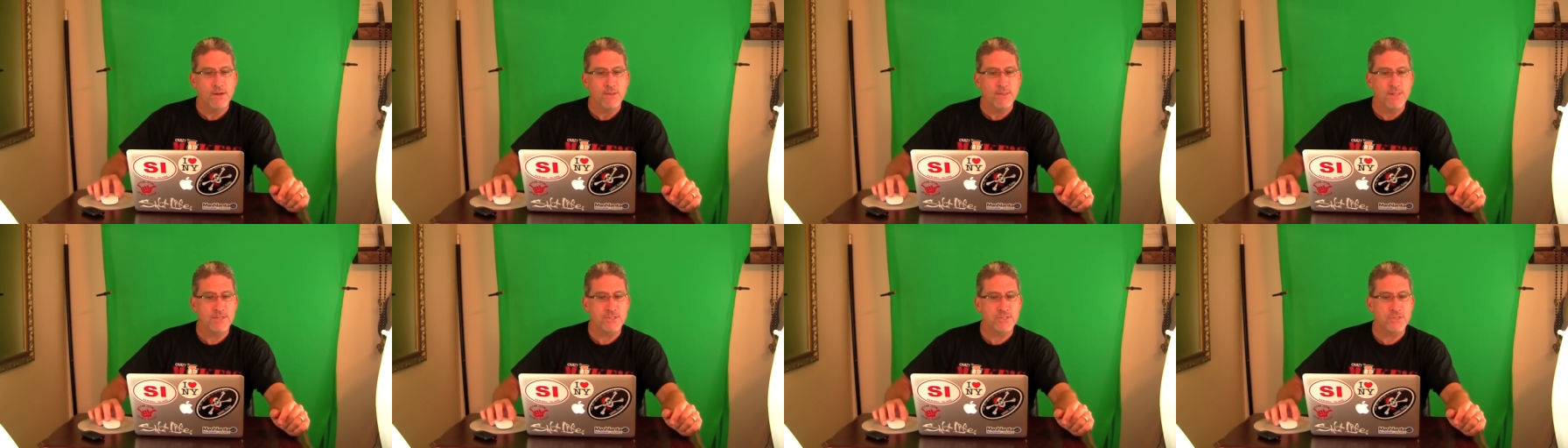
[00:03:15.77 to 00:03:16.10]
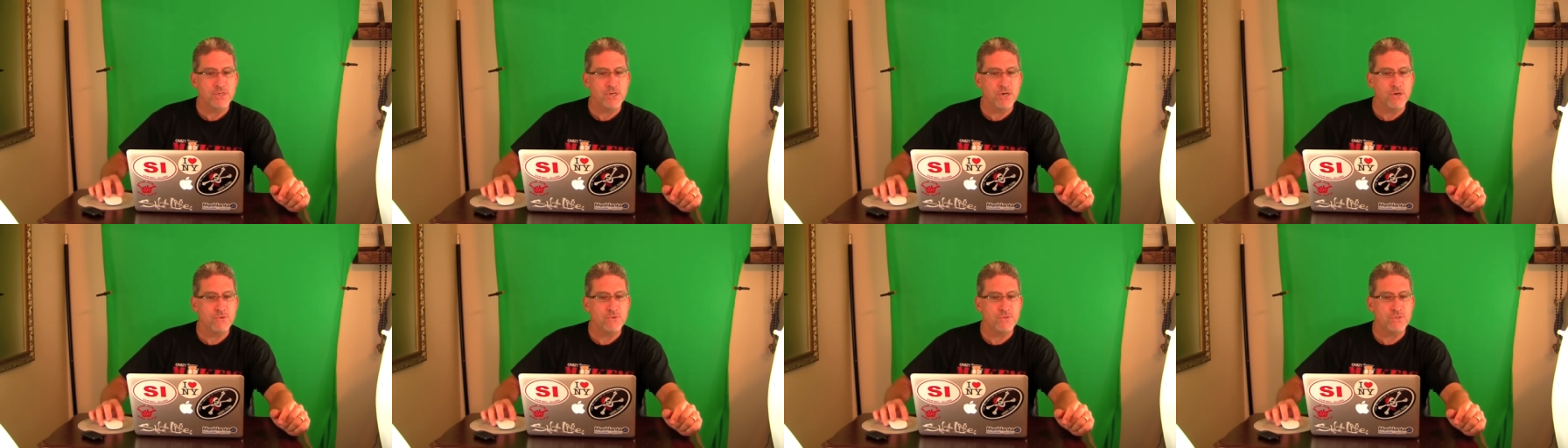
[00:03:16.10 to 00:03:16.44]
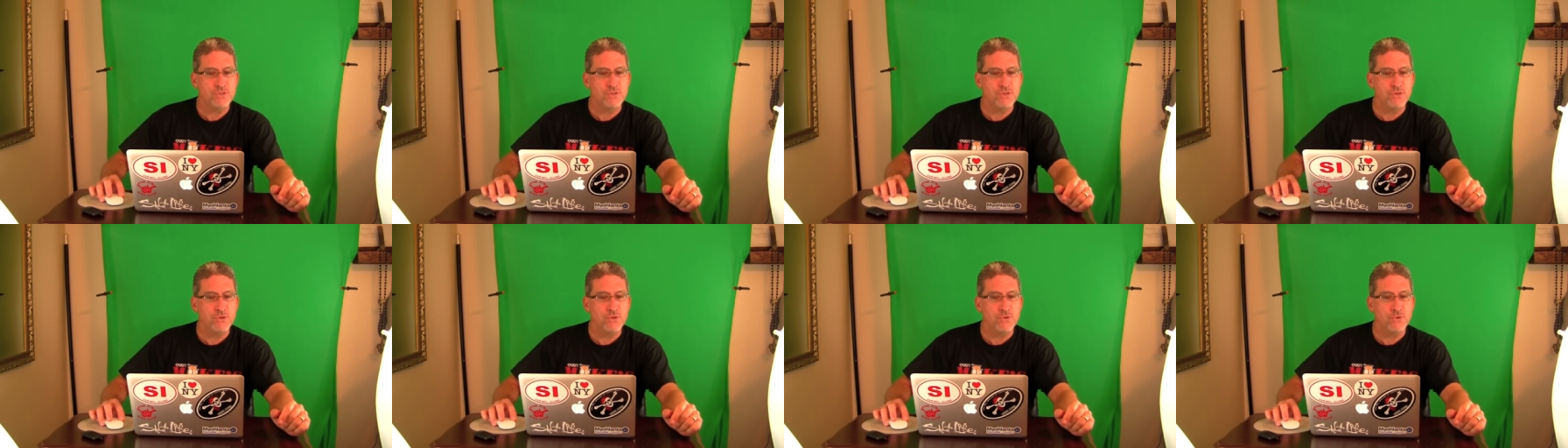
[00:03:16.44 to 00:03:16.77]
Let's go
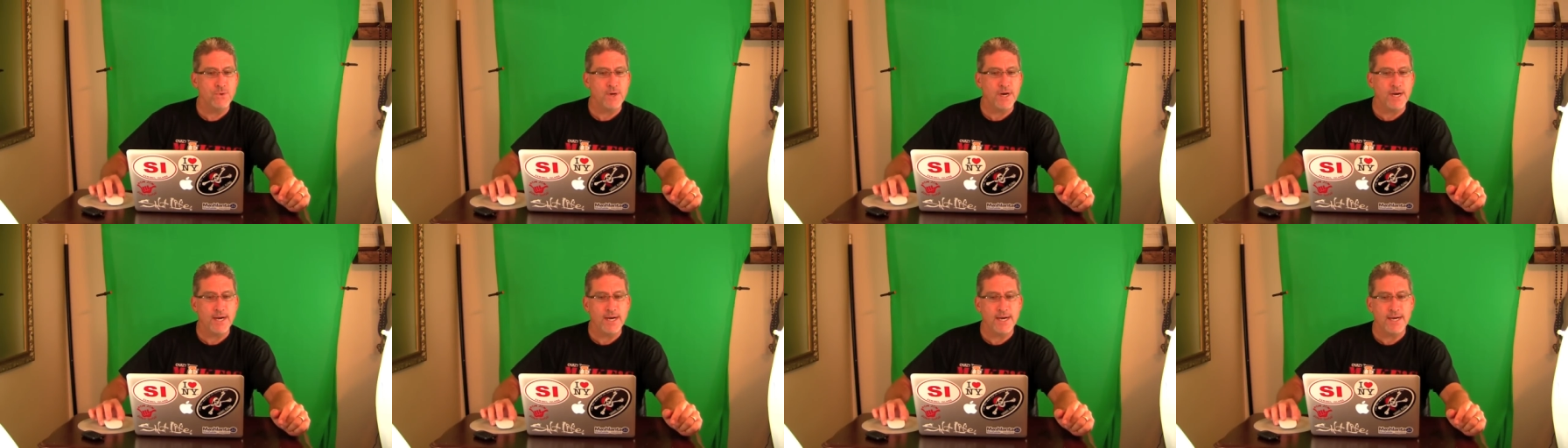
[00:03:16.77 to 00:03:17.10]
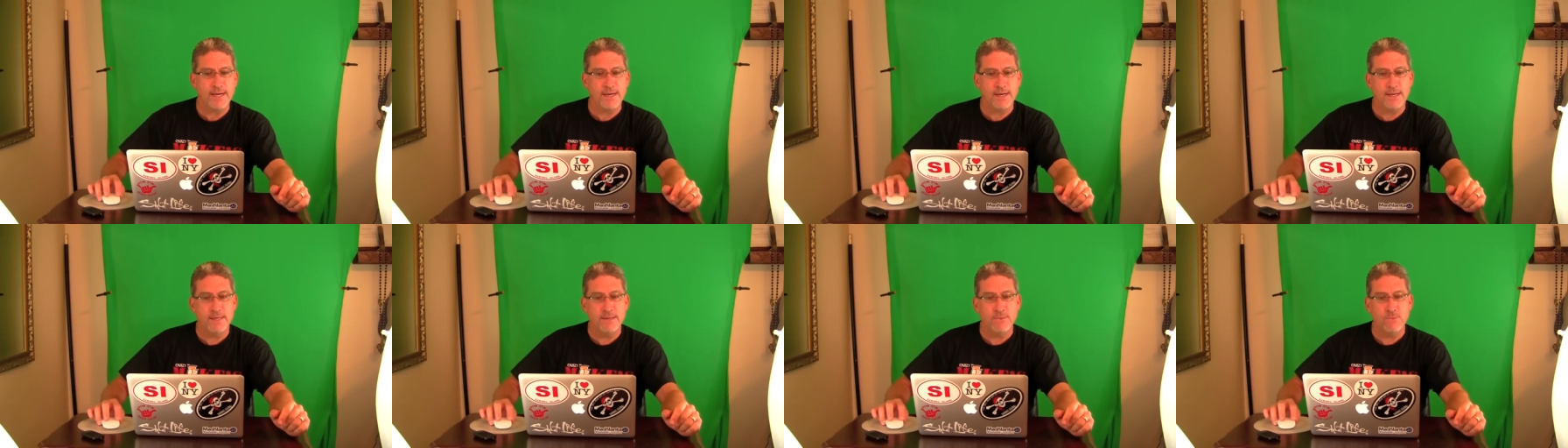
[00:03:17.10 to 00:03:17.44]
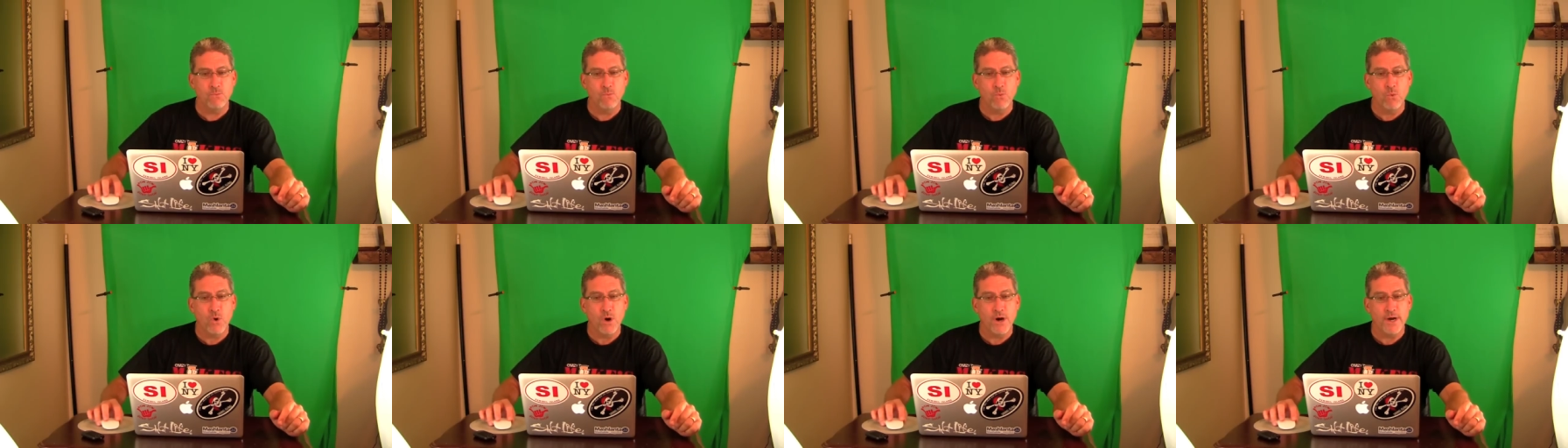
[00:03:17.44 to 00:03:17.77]
to
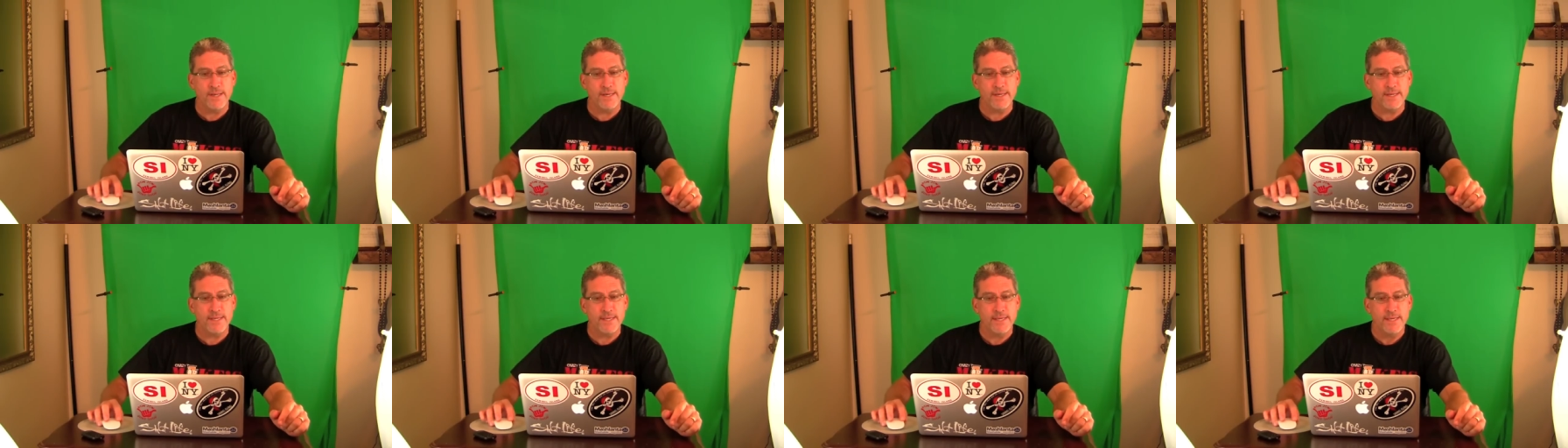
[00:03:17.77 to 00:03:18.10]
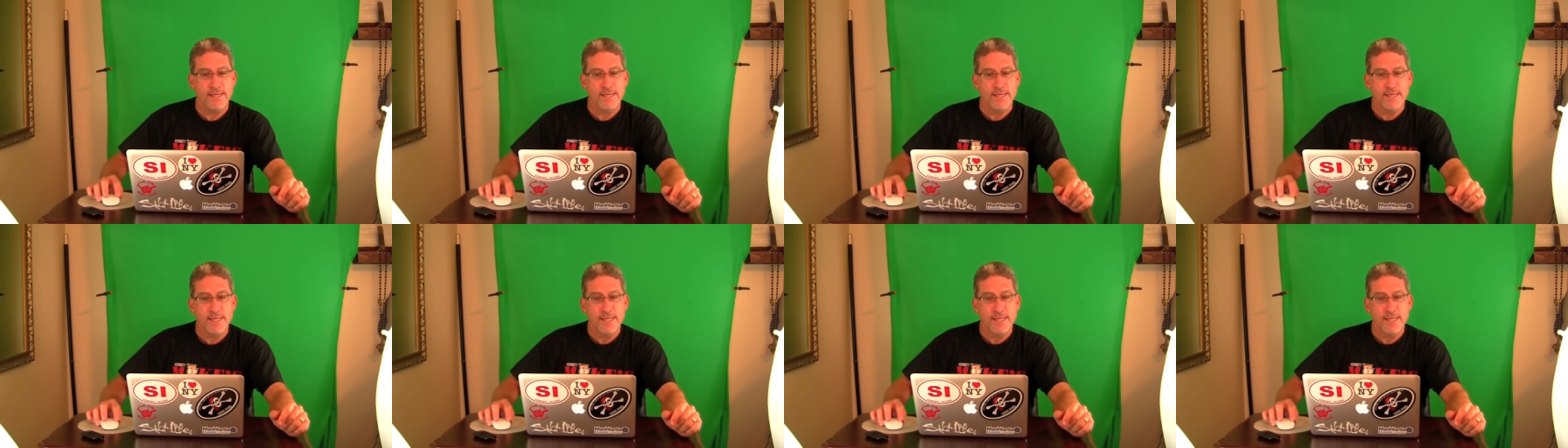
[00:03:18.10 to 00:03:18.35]
uh, one